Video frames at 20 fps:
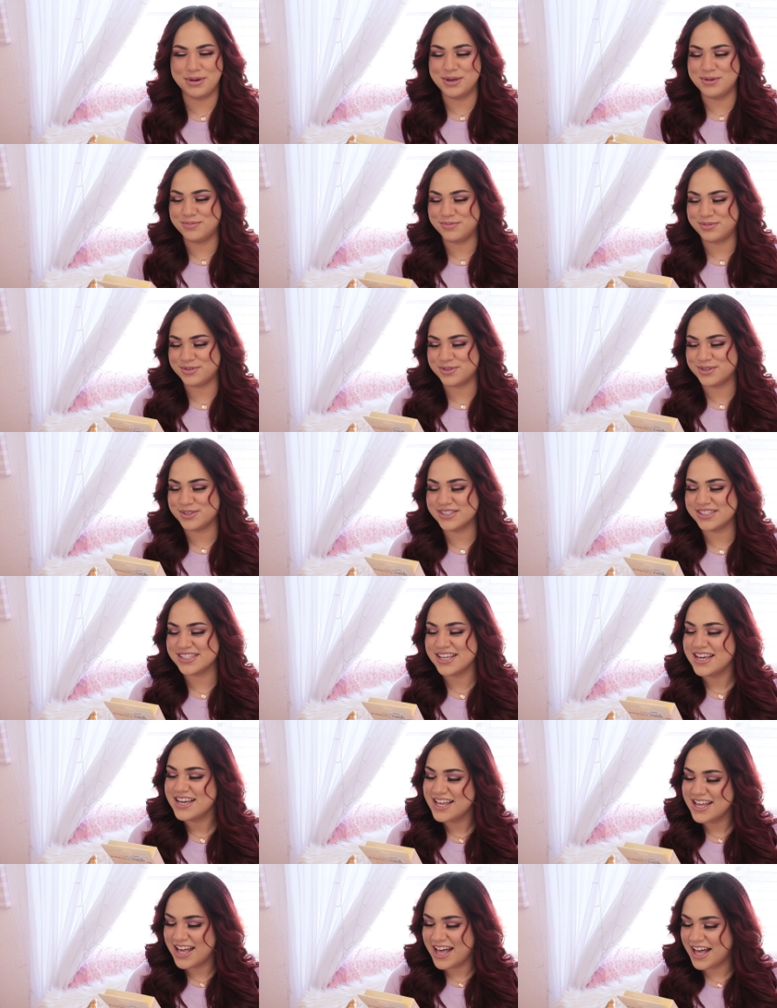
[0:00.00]
pimples.
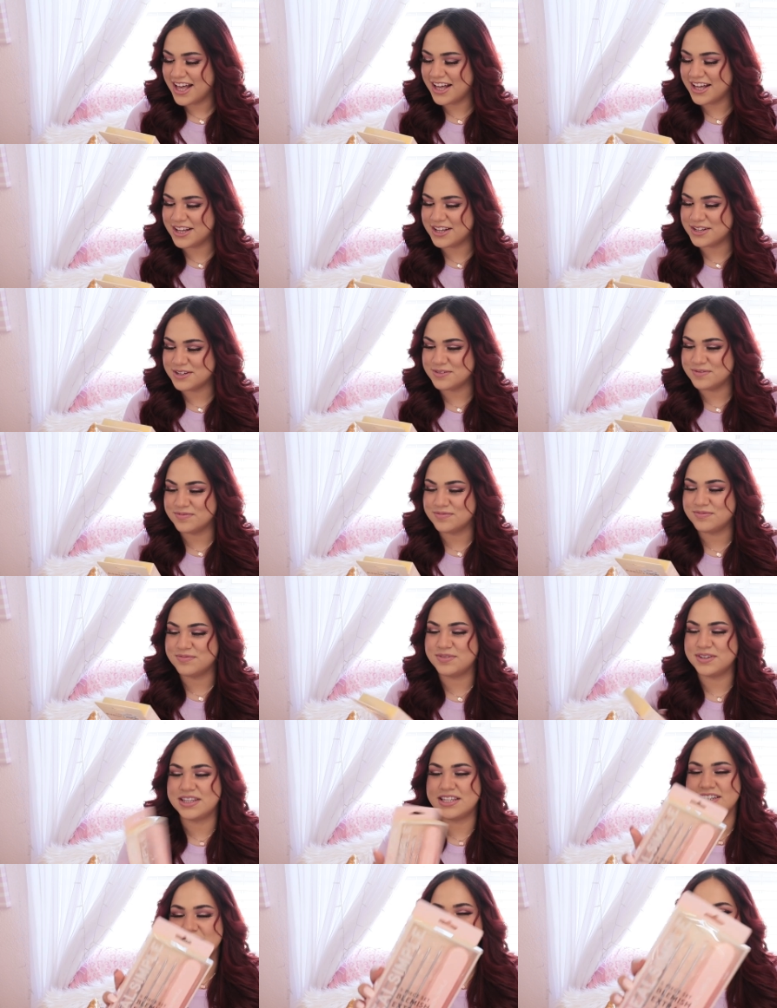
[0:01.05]
Um,
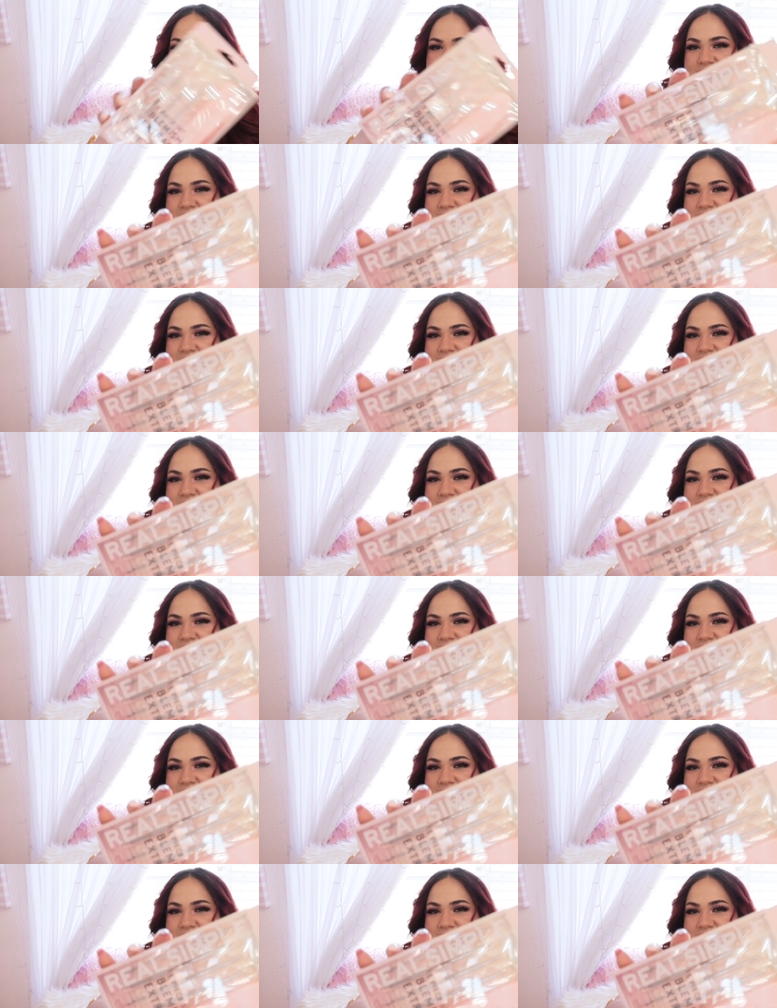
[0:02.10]
but there's